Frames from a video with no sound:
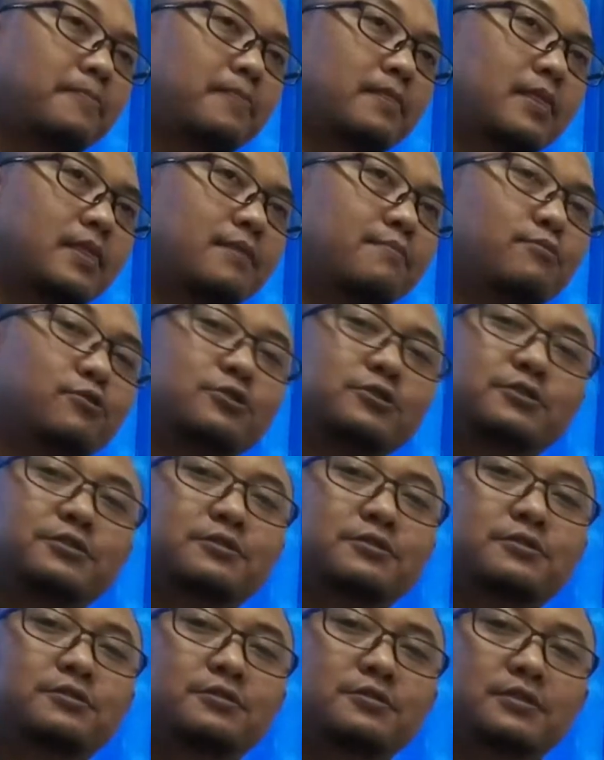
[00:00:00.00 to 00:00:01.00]
the
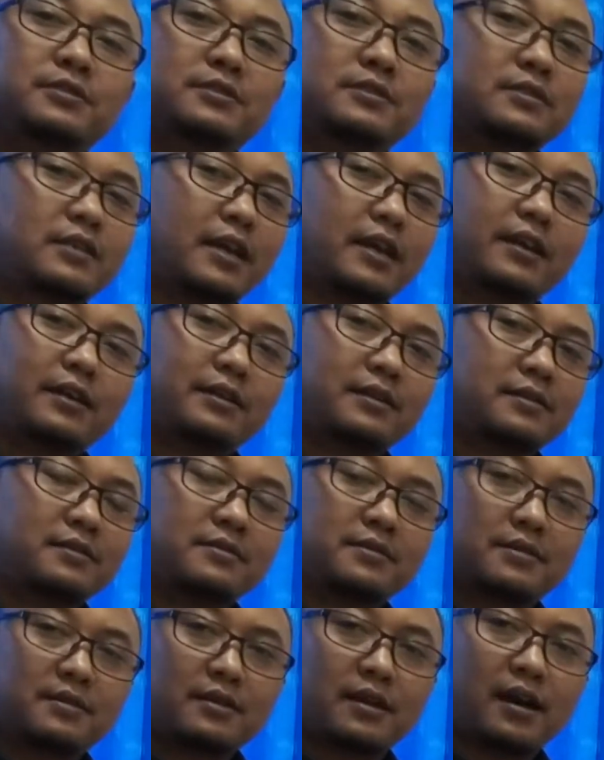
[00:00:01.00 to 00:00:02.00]
most cited
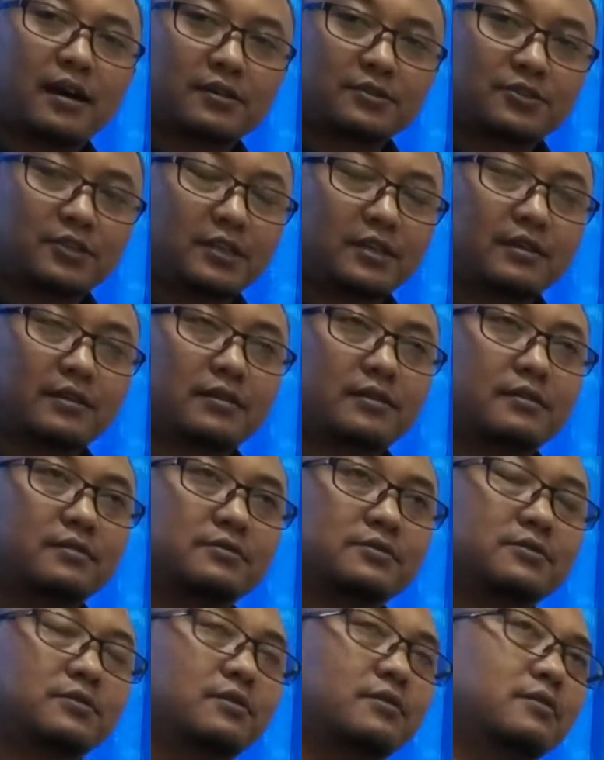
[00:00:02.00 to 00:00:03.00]

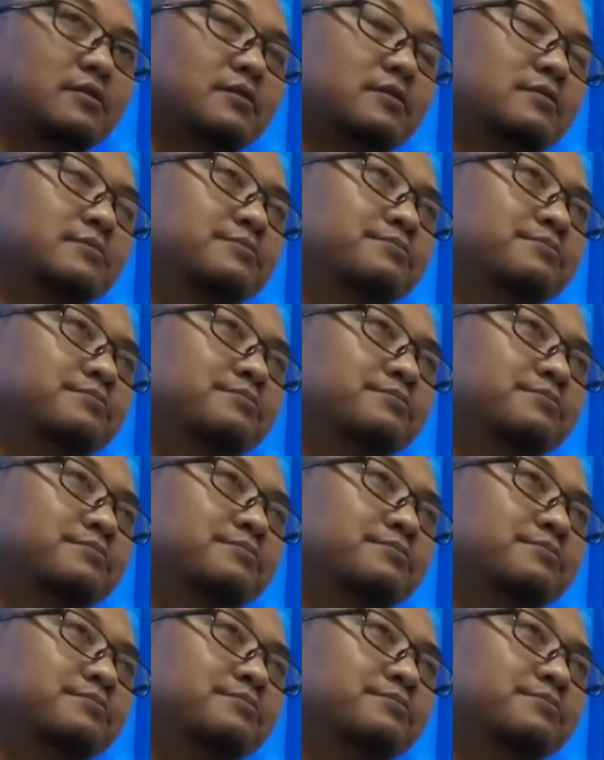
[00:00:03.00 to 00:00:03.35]
articles or